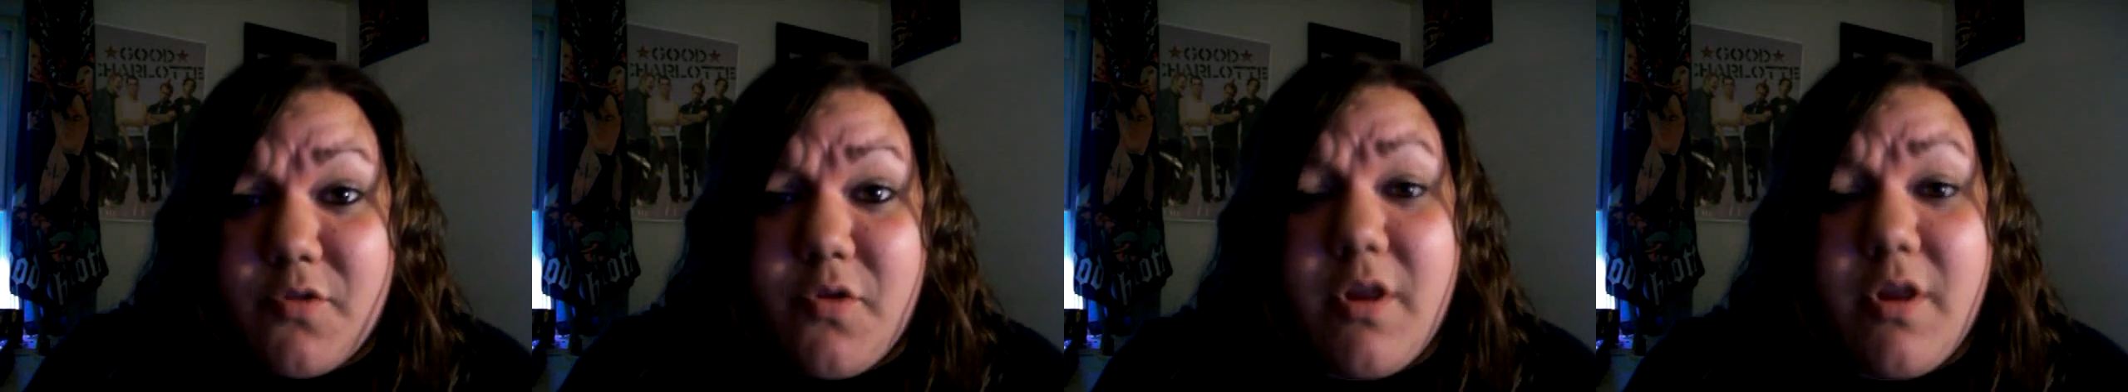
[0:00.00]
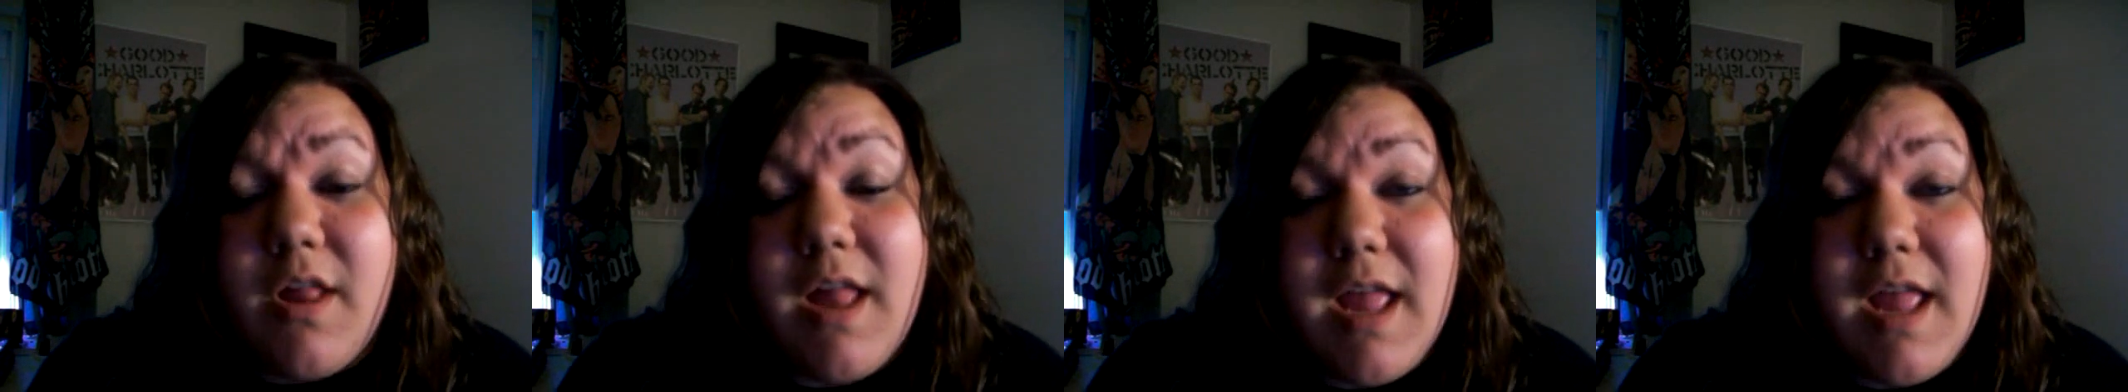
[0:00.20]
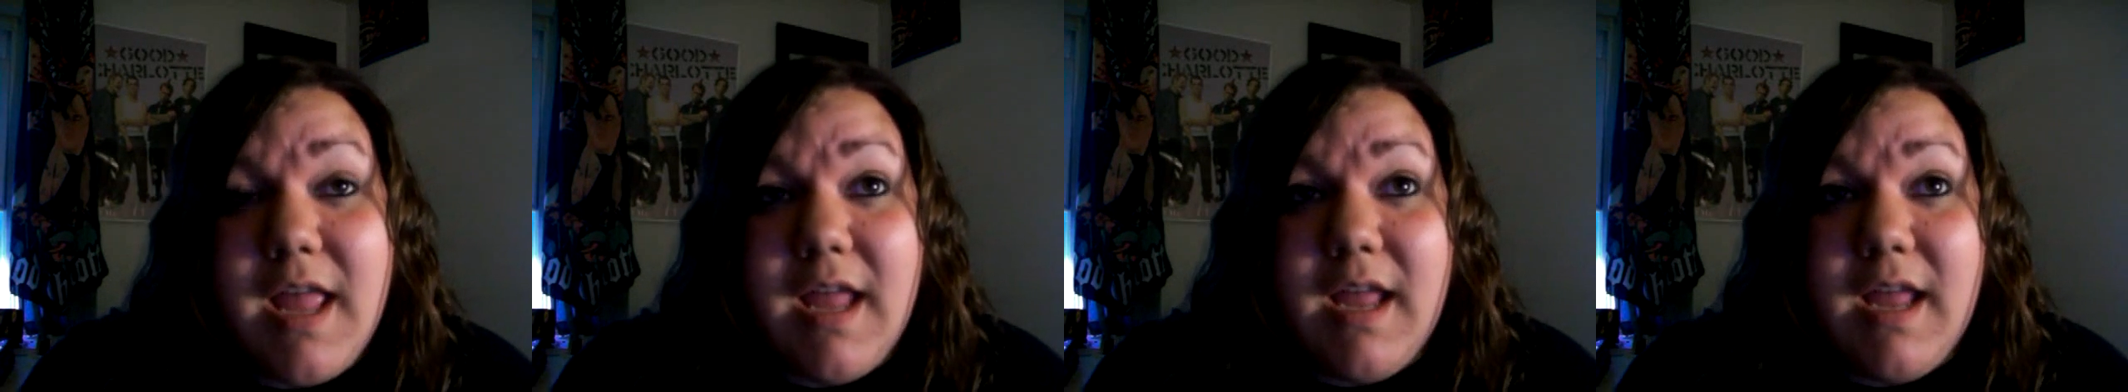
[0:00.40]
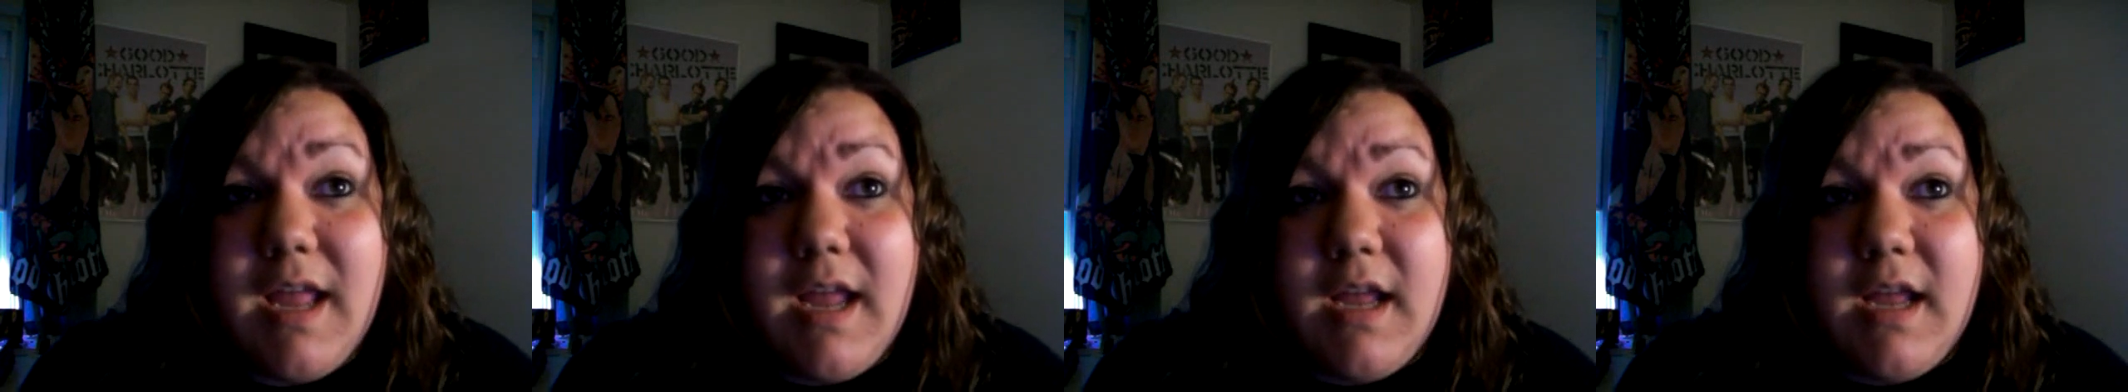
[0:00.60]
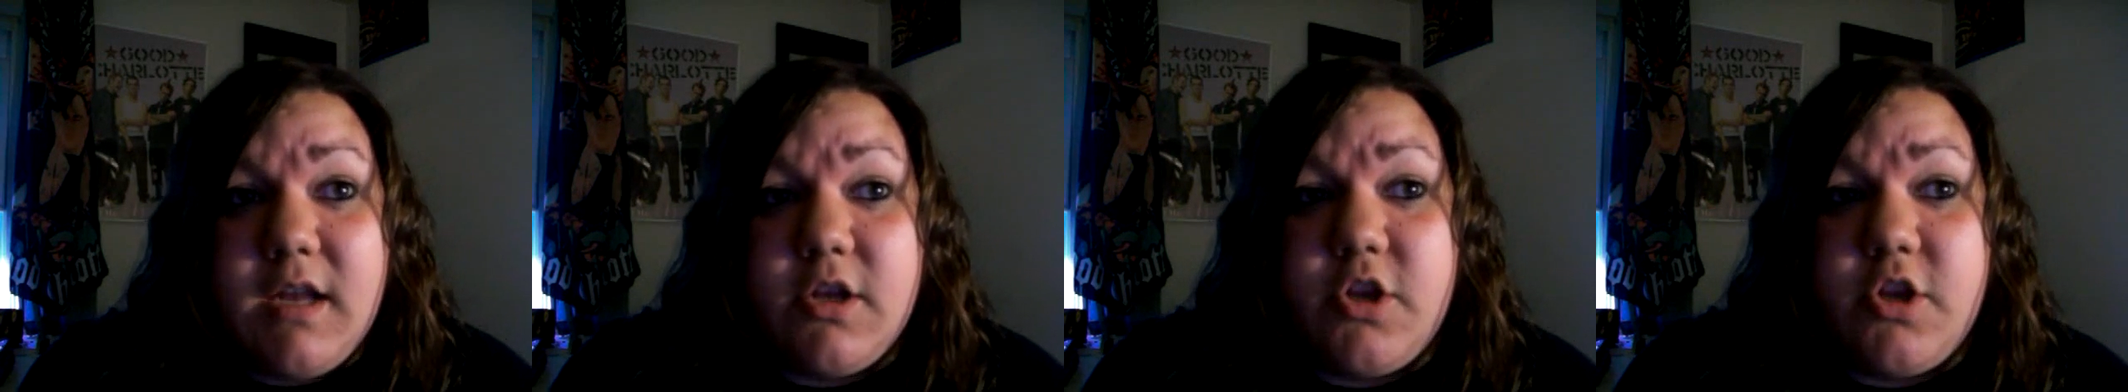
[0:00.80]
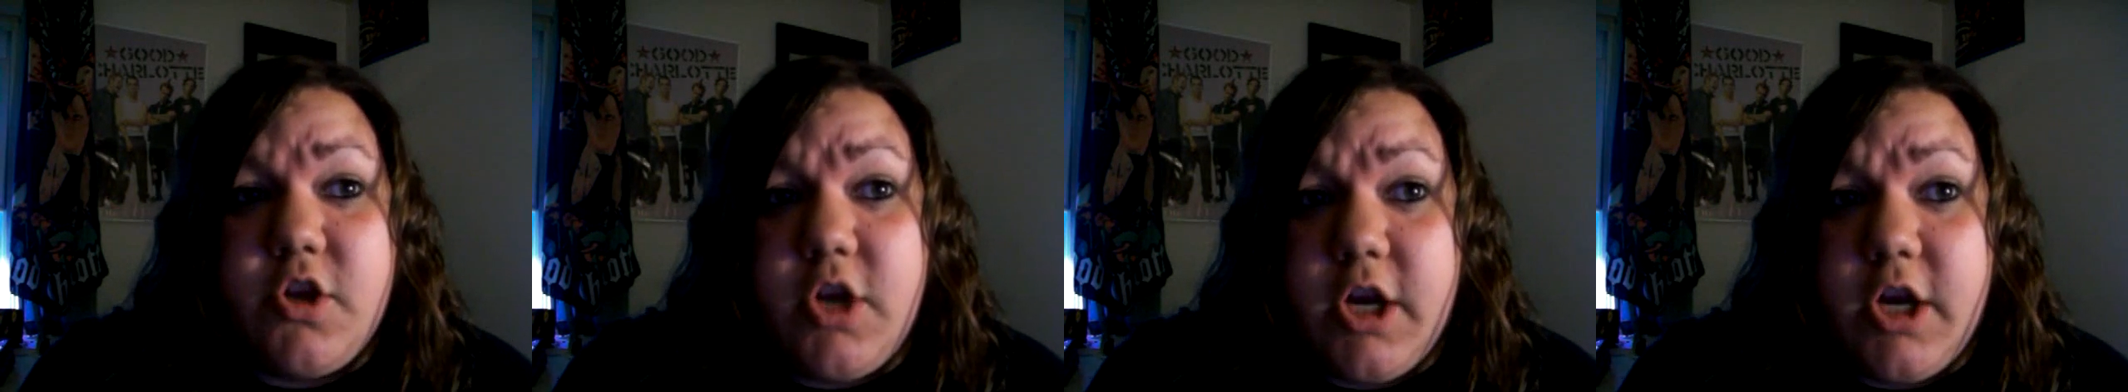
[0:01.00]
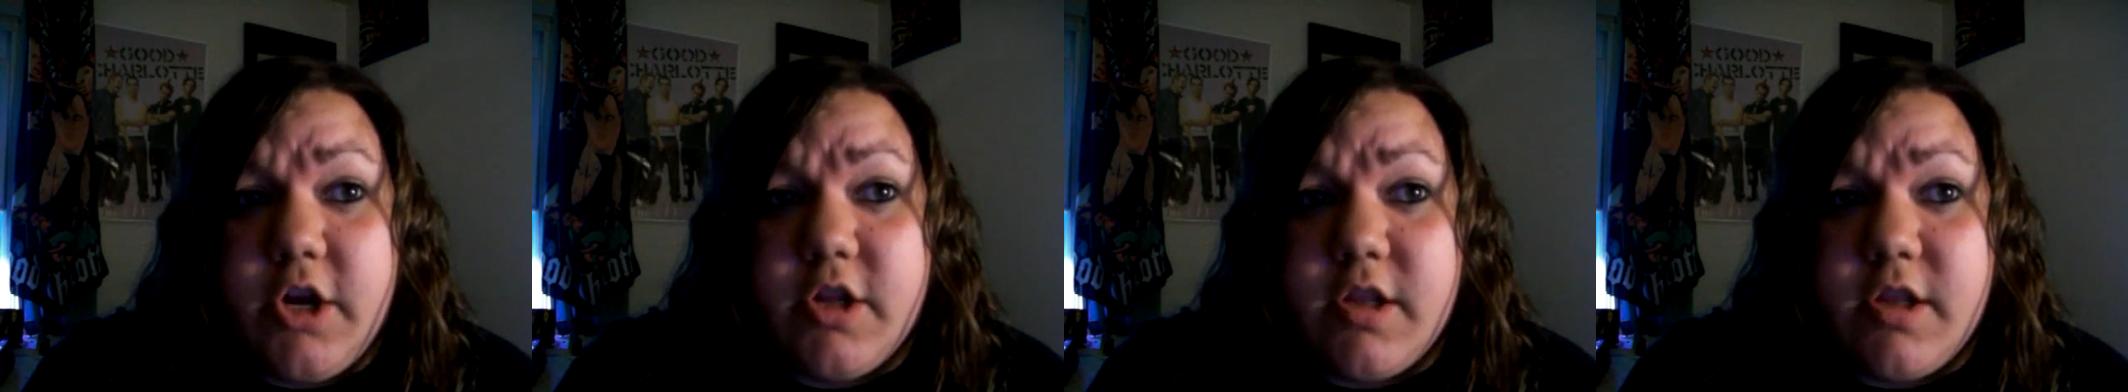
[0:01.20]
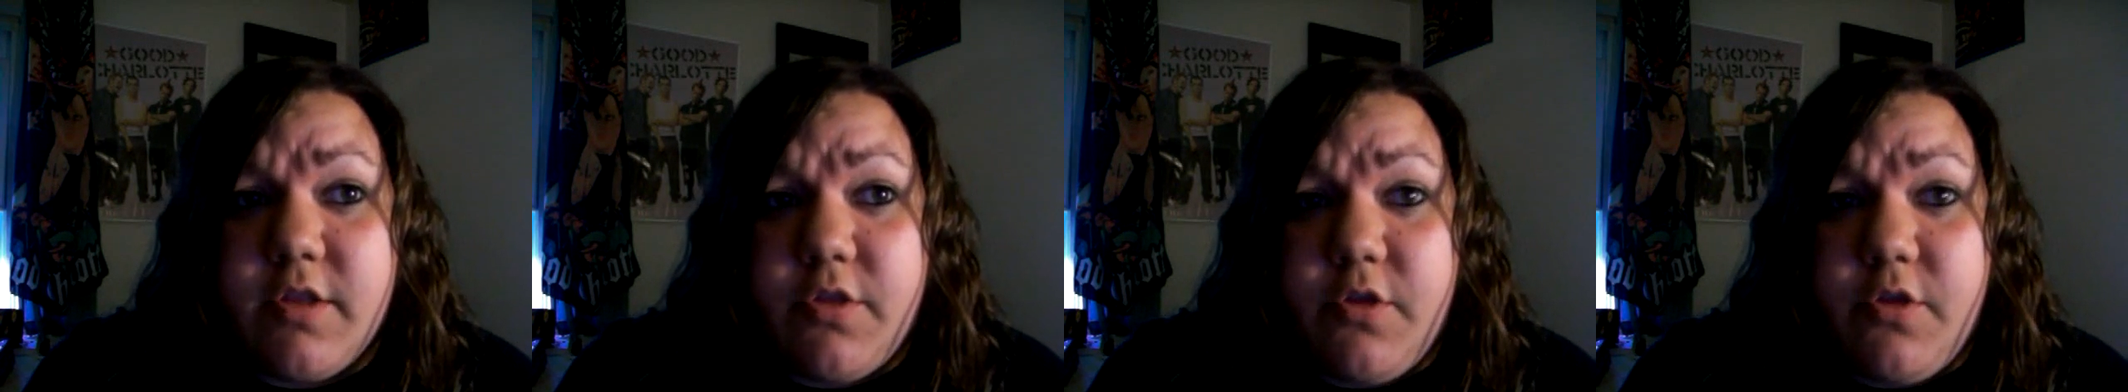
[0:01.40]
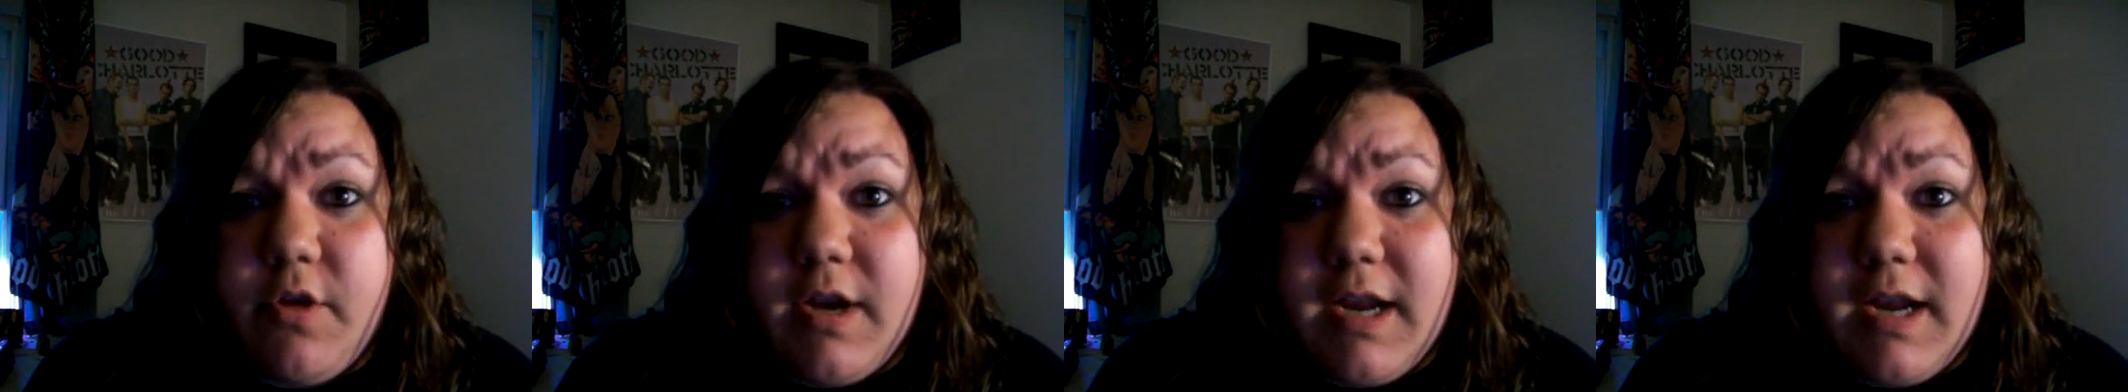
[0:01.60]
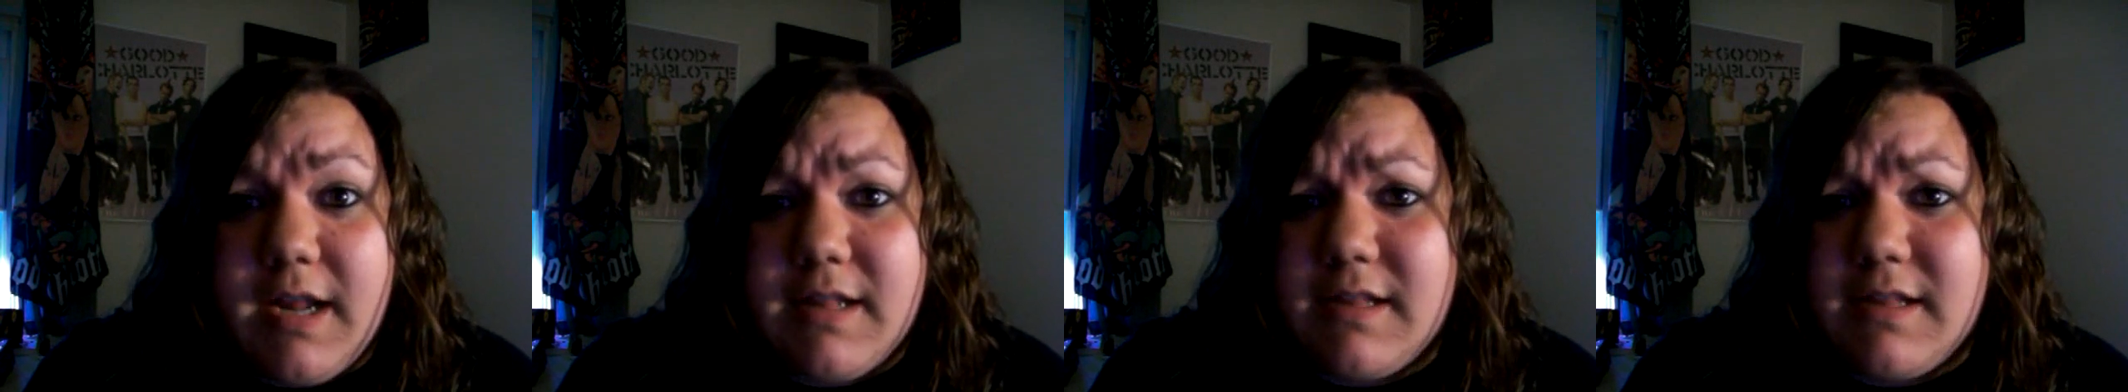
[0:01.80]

school, and two years and three